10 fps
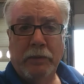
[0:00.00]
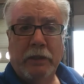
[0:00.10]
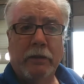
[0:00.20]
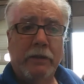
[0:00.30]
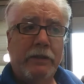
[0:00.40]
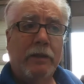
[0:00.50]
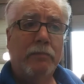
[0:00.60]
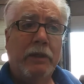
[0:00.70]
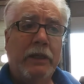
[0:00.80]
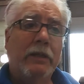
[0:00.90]
because
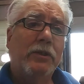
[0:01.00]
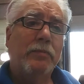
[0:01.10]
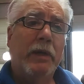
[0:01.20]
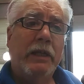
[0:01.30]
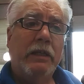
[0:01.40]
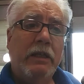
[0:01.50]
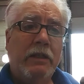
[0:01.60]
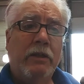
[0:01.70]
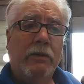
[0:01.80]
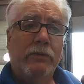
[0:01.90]
somebody else might
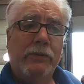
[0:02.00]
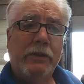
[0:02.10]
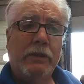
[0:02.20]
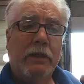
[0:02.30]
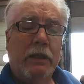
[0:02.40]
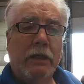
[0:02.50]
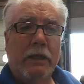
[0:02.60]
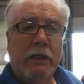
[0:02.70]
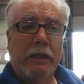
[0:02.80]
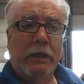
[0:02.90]
need those.
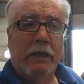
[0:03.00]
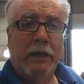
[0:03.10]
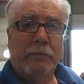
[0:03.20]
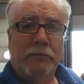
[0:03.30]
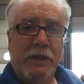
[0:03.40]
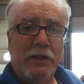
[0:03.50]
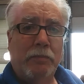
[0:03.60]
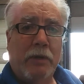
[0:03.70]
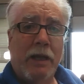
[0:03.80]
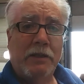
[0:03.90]

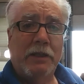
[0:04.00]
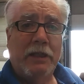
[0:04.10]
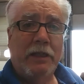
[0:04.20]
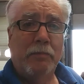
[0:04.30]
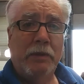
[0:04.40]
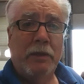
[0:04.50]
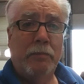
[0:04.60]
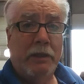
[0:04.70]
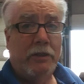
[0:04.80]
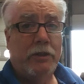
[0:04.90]
Reciprocity can be a
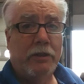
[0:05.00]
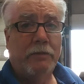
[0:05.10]
bitch.